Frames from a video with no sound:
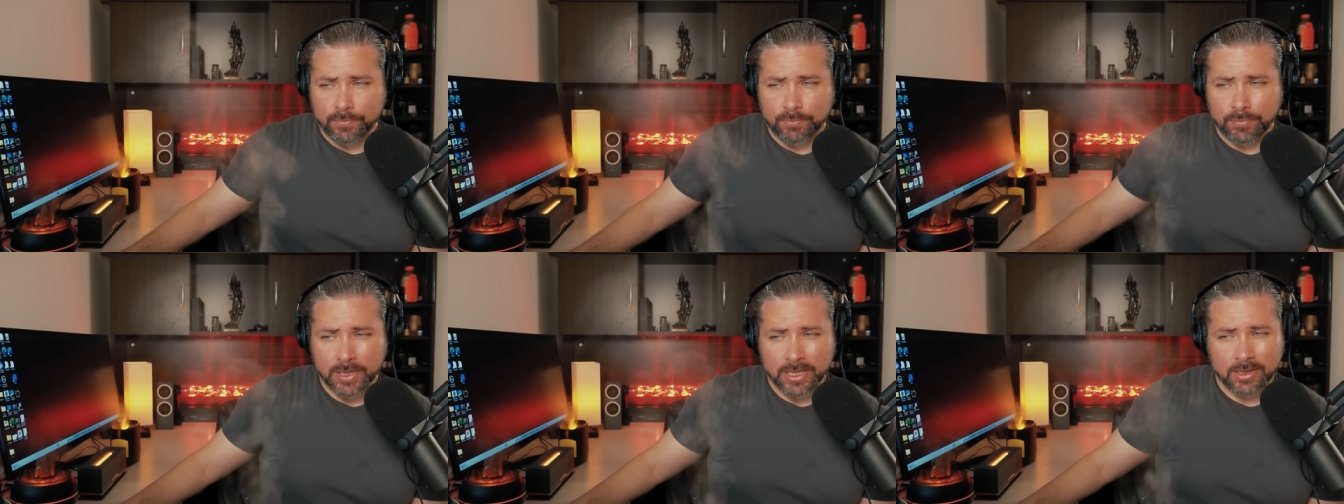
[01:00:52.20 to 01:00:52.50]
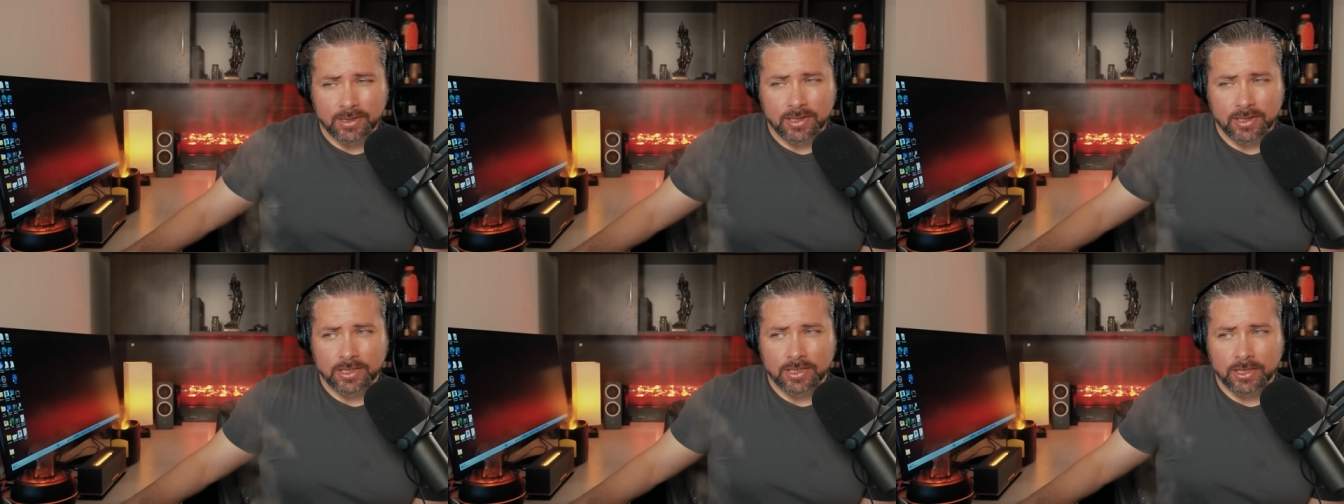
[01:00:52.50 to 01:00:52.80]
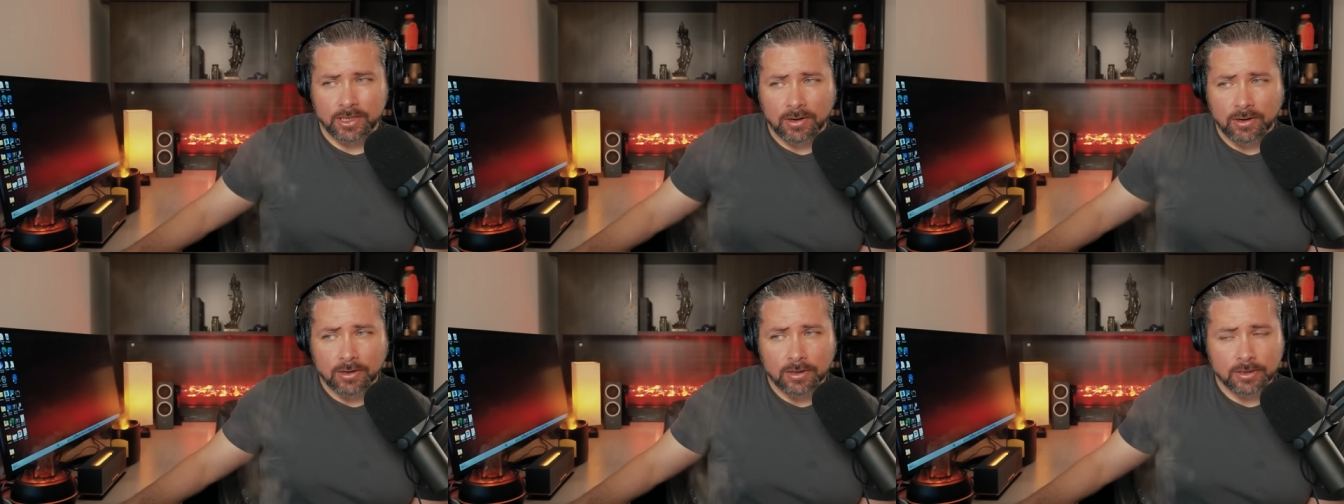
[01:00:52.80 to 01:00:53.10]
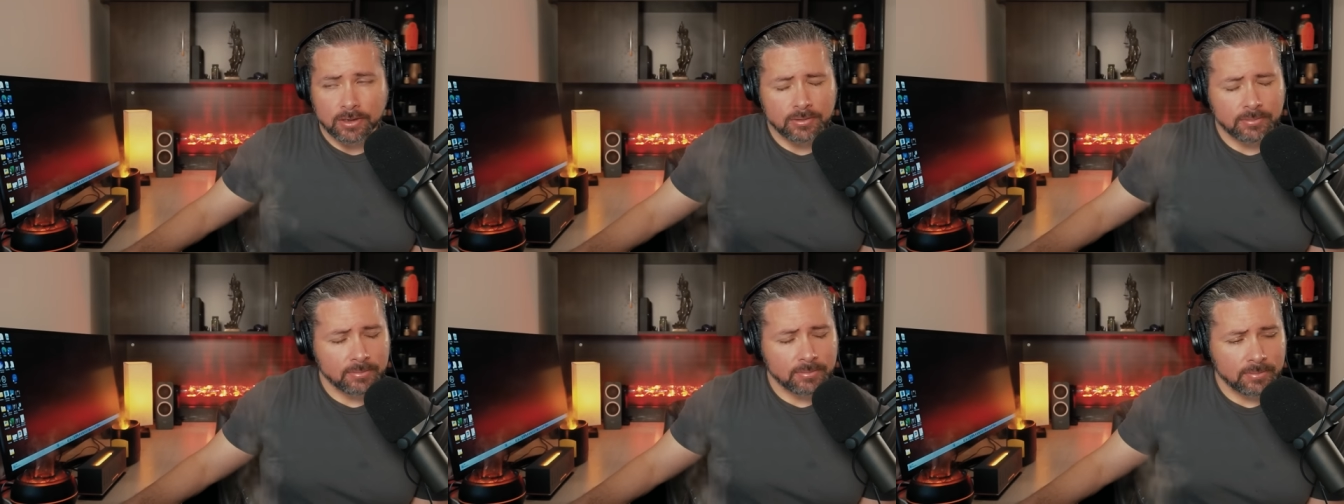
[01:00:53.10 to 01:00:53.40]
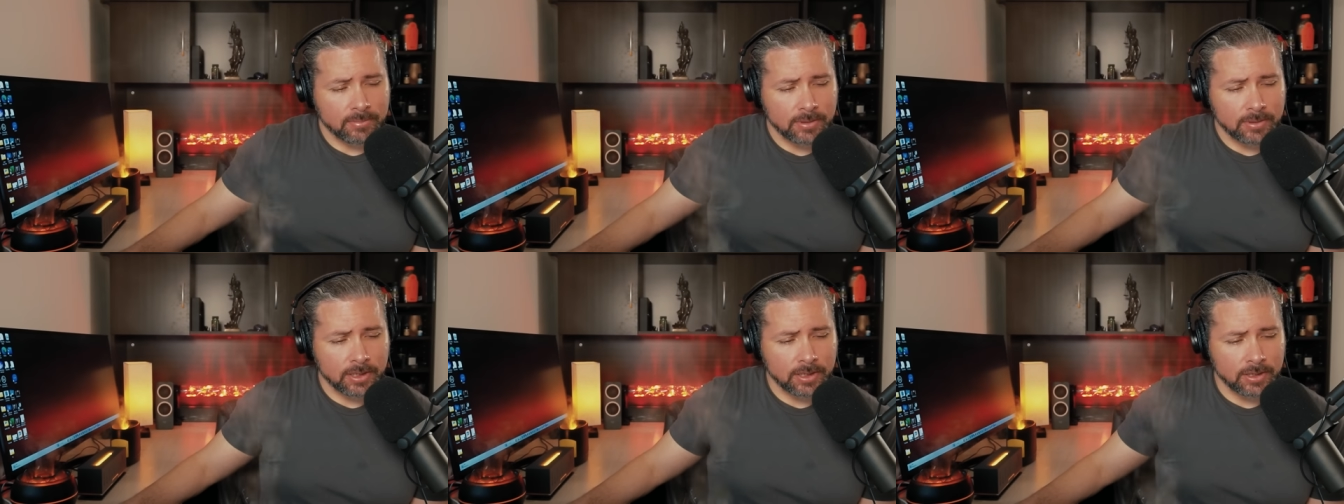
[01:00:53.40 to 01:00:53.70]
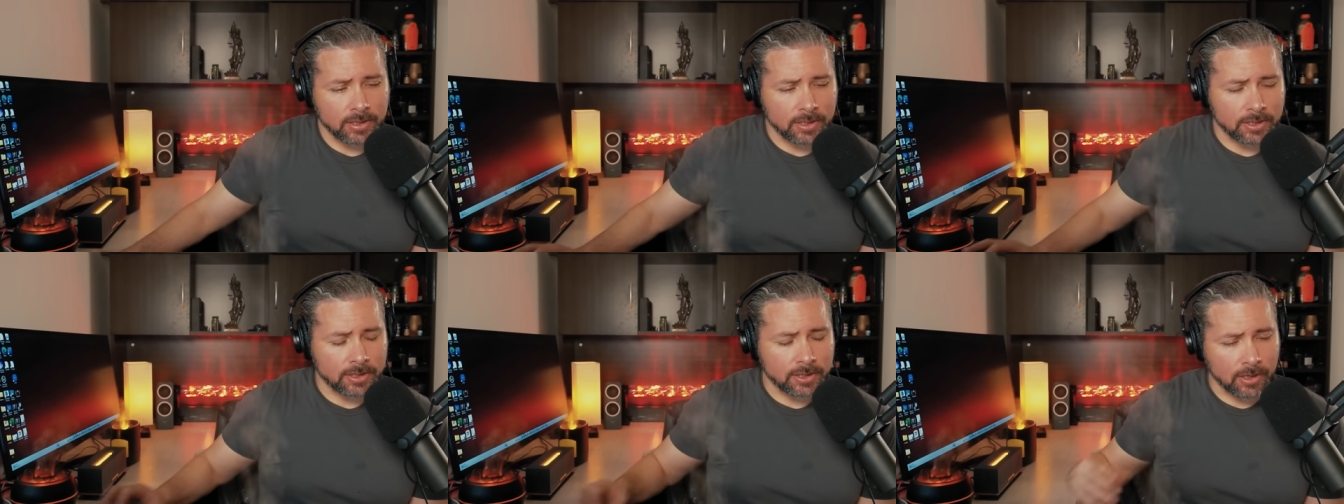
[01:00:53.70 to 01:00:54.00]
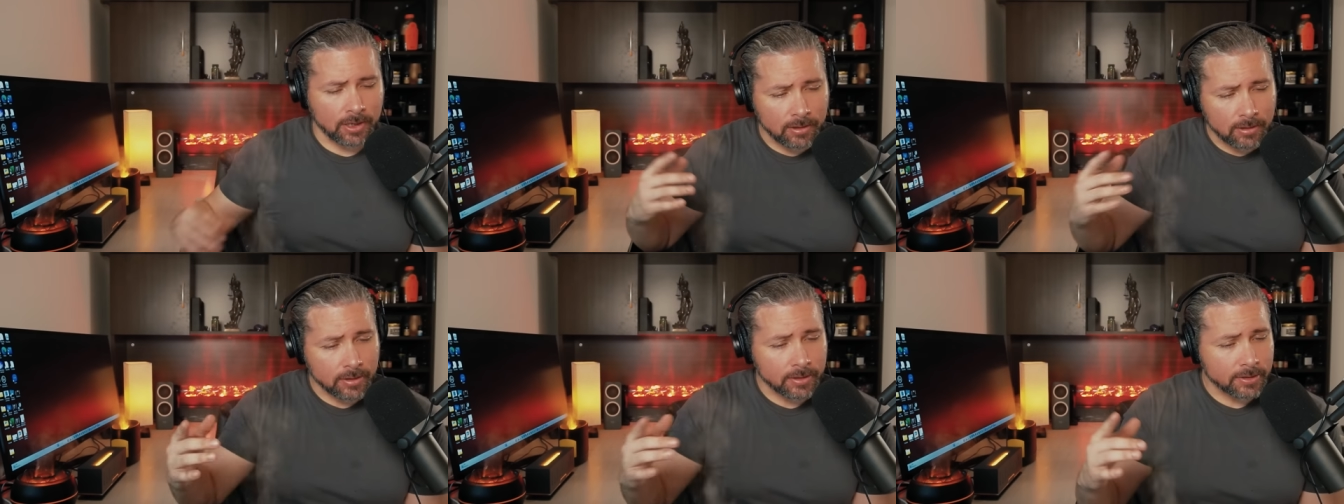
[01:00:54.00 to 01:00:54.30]
But the juror, the, the
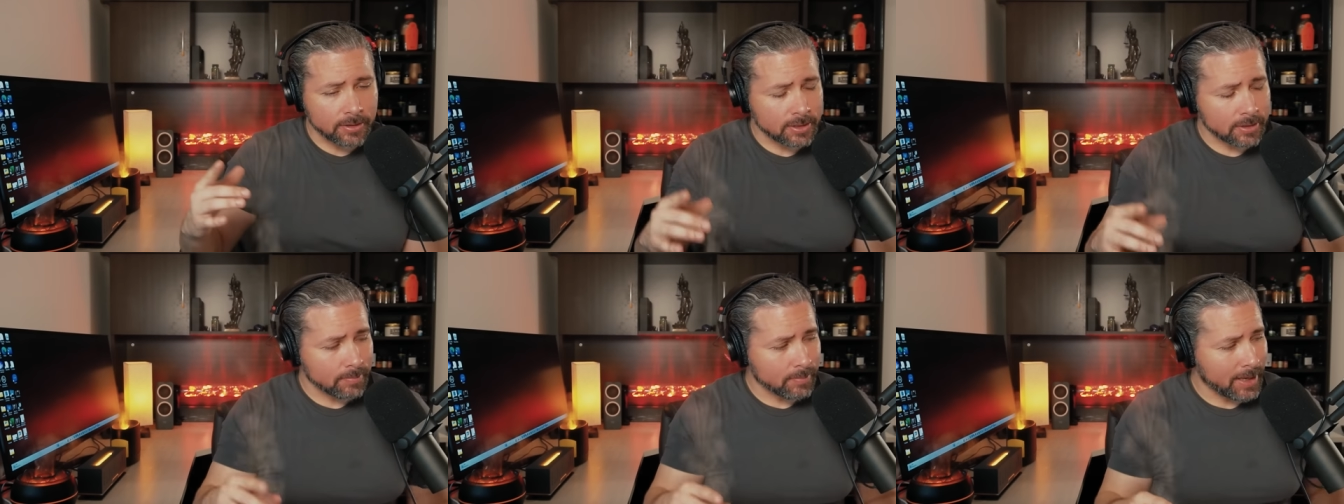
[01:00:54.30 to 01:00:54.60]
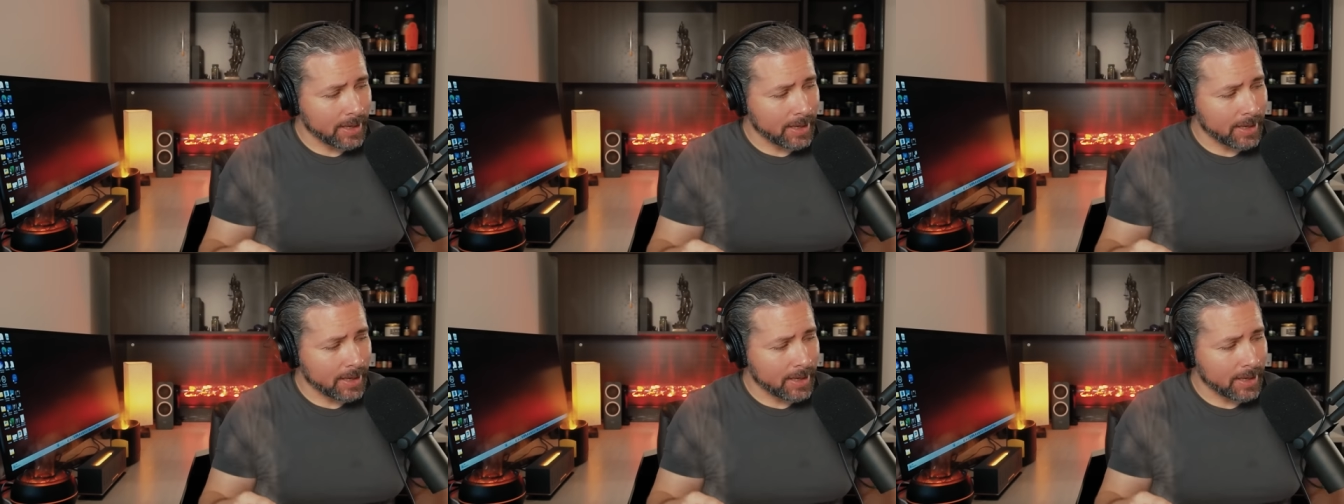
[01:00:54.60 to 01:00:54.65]
jurors